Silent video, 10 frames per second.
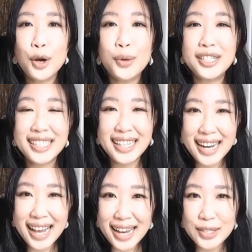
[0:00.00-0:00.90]
which
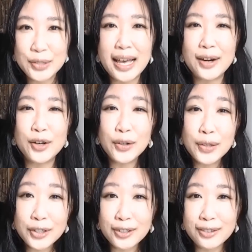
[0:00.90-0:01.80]
connects to that
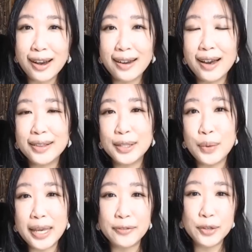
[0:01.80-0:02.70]
earlier line on the
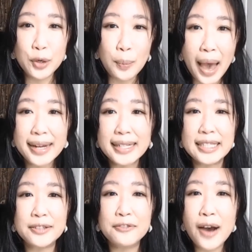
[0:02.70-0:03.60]
way of humanity,
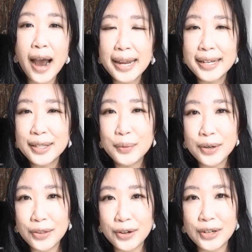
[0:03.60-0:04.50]
dividing
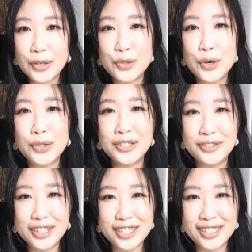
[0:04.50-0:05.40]
where there is no
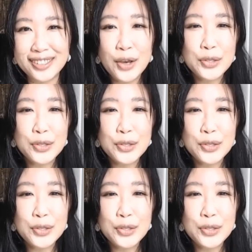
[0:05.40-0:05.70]
division.